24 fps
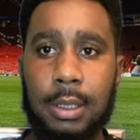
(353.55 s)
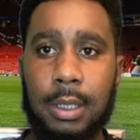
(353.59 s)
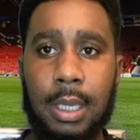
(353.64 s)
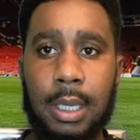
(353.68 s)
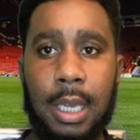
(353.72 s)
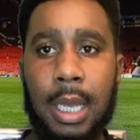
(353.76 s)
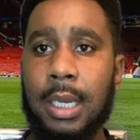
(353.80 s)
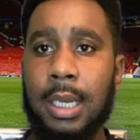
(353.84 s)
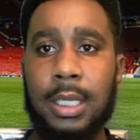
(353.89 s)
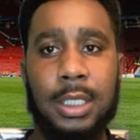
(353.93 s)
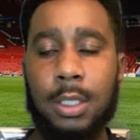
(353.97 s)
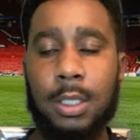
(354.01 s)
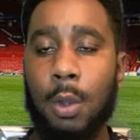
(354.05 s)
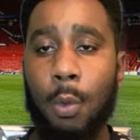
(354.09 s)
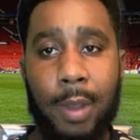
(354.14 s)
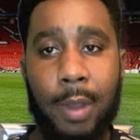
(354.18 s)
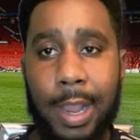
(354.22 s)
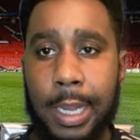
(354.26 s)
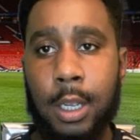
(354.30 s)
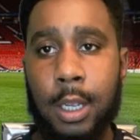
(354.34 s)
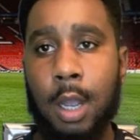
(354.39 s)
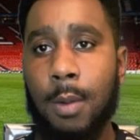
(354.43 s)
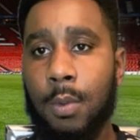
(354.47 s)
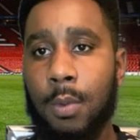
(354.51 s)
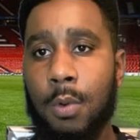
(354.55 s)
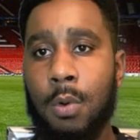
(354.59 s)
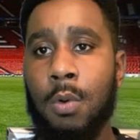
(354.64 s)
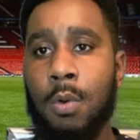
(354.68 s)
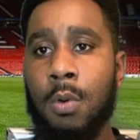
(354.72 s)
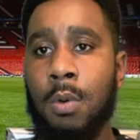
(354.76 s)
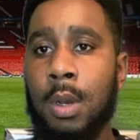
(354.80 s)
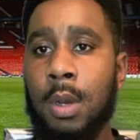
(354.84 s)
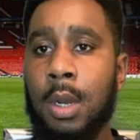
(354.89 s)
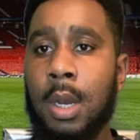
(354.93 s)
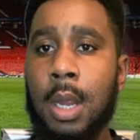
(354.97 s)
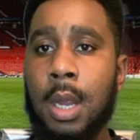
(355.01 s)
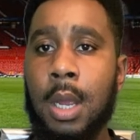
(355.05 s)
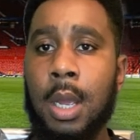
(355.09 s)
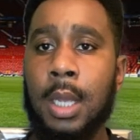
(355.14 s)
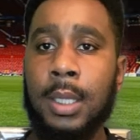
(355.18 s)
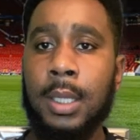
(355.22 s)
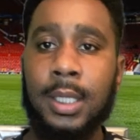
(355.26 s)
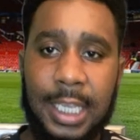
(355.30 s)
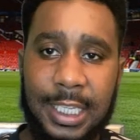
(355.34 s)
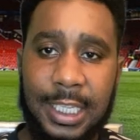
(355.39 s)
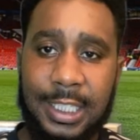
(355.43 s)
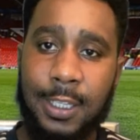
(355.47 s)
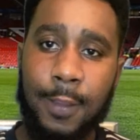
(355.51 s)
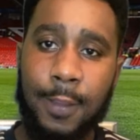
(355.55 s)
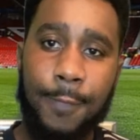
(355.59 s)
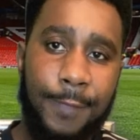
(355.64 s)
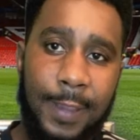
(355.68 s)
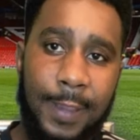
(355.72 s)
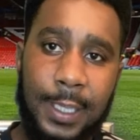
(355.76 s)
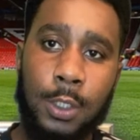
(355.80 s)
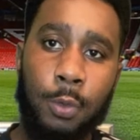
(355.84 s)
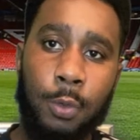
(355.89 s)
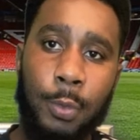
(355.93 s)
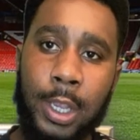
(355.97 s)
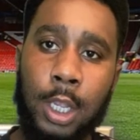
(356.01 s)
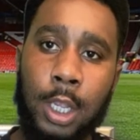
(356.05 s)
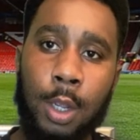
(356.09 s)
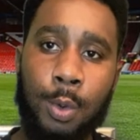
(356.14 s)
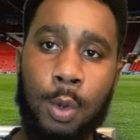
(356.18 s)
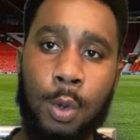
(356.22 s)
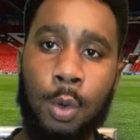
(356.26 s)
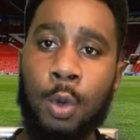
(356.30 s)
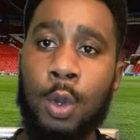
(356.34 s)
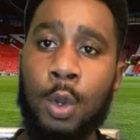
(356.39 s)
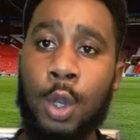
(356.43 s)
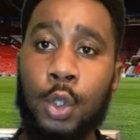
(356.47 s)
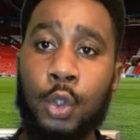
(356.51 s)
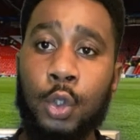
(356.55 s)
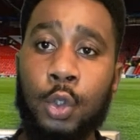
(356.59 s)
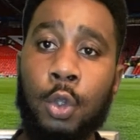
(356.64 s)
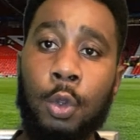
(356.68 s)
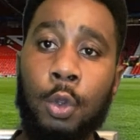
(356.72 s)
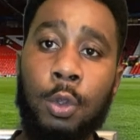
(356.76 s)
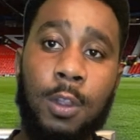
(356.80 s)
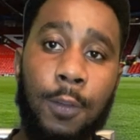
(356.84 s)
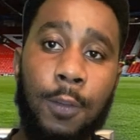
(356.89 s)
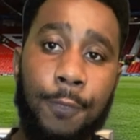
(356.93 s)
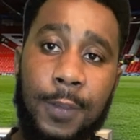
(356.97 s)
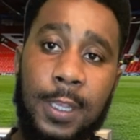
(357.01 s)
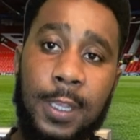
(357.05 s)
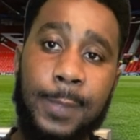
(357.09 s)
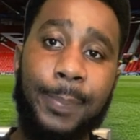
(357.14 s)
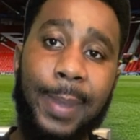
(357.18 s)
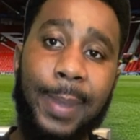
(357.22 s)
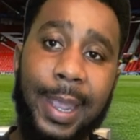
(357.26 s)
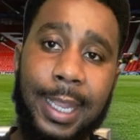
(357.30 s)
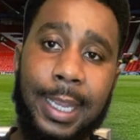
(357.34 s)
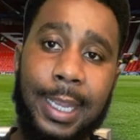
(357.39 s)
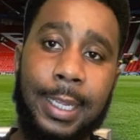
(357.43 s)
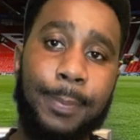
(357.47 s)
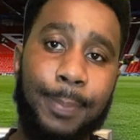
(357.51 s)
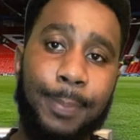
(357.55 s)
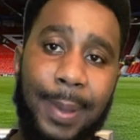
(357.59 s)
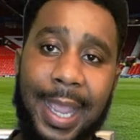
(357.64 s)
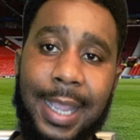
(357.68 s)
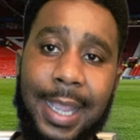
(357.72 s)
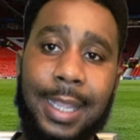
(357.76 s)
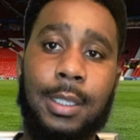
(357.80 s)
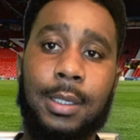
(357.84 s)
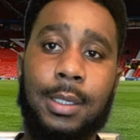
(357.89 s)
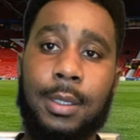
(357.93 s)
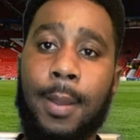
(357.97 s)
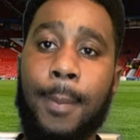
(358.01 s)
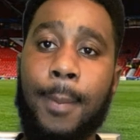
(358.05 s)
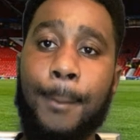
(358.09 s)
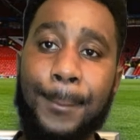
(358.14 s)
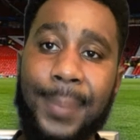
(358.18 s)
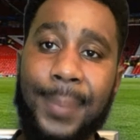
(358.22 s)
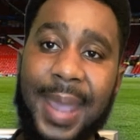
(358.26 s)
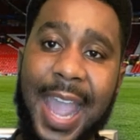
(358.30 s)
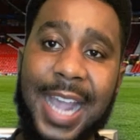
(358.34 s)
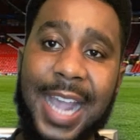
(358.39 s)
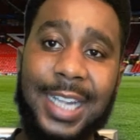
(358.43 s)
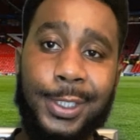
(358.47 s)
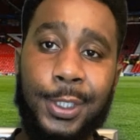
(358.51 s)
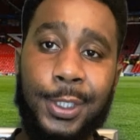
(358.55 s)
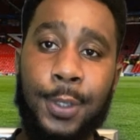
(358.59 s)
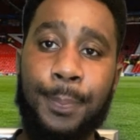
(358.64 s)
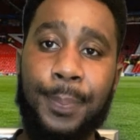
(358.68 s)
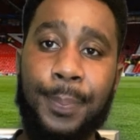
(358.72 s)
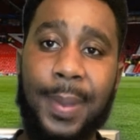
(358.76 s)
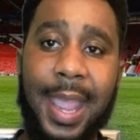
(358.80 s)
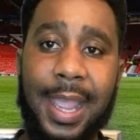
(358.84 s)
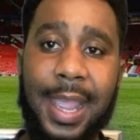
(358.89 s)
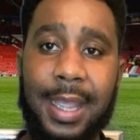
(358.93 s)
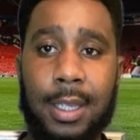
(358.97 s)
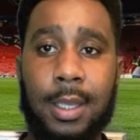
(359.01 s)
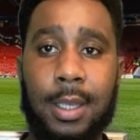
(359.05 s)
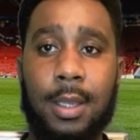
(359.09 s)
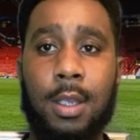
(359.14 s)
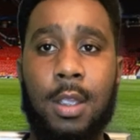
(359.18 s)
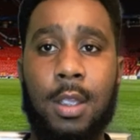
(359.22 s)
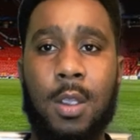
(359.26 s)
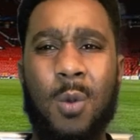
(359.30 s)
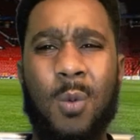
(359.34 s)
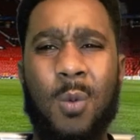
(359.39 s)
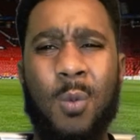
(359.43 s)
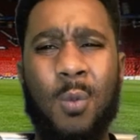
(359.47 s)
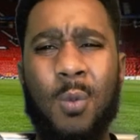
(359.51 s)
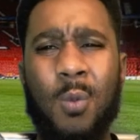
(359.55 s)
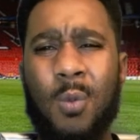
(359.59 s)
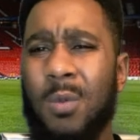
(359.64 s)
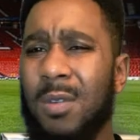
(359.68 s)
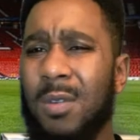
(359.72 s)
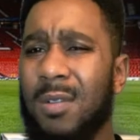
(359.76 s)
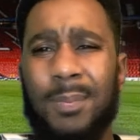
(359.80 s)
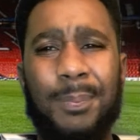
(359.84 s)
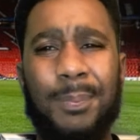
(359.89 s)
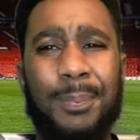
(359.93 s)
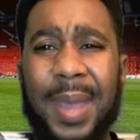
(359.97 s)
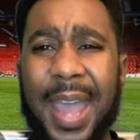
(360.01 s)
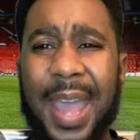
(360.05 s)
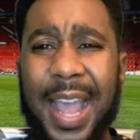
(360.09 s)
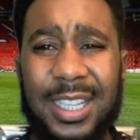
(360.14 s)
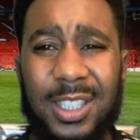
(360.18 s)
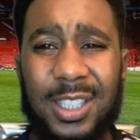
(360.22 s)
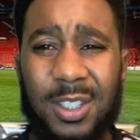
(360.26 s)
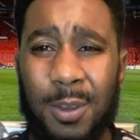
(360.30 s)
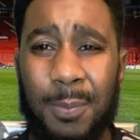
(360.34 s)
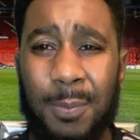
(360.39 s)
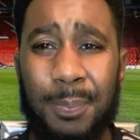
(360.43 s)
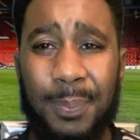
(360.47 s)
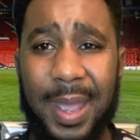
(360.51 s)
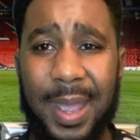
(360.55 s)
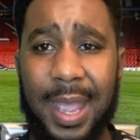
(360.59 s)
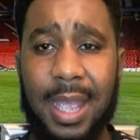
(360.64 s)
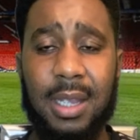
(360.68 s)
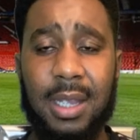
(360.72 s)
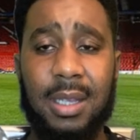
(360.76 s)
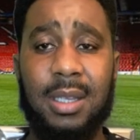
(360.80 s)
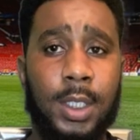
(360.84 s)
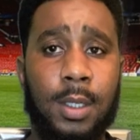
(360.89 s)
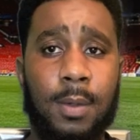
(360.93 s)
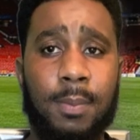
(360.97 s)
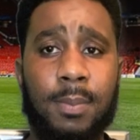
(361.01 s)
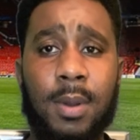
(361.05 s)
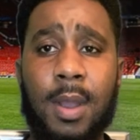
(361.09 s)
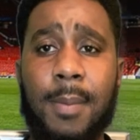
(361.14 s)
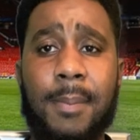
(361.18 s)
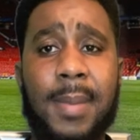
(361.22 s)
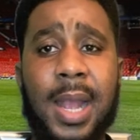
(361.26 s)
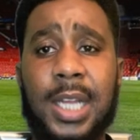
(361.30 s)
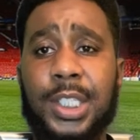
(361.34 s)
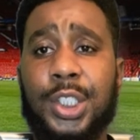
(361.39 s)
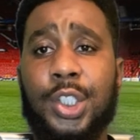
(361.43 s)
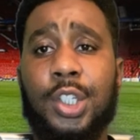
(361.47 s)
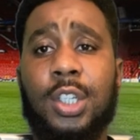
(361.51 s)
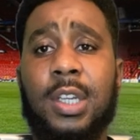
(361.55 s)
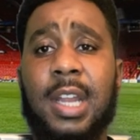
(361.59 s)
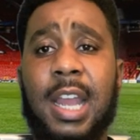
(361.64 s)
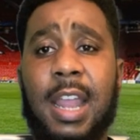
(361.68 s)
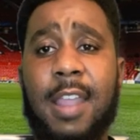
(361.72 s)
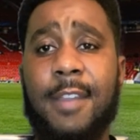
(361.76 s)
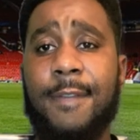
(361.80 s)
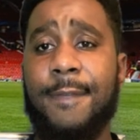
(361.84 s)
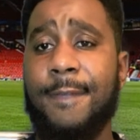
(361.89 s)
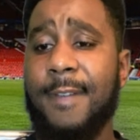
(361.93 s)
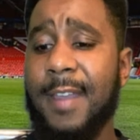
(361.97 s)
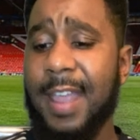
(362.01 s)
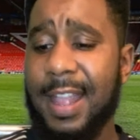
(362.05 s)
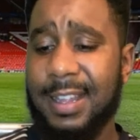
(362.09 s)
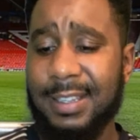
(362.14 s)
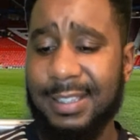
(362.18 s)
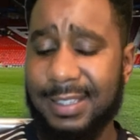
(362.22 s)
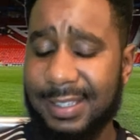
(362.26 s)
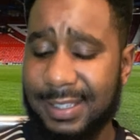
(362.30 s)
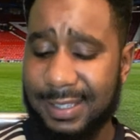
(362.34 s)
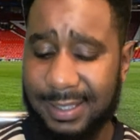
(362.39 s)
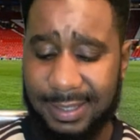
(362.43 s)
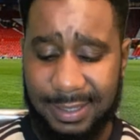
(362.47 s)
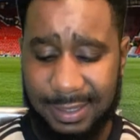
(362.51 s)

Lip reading: And it's a wake-up call. This defeat's a wake-up call. Two defeats back-to-back. Back-to-back. Back-to-back. But Manchester United fans,